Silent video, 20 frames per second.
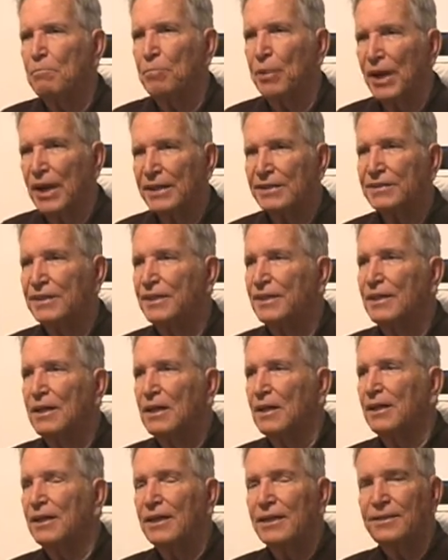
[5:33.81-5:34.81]
but
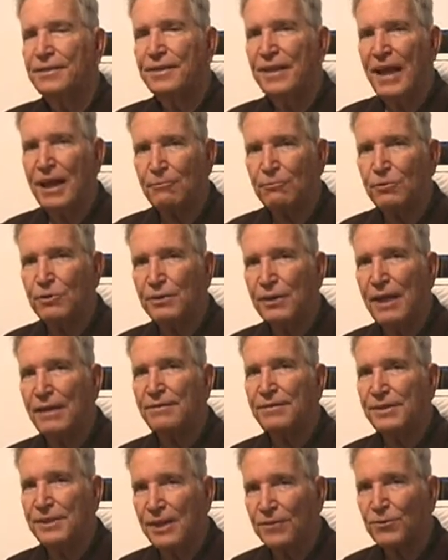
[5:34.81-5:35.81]
that, that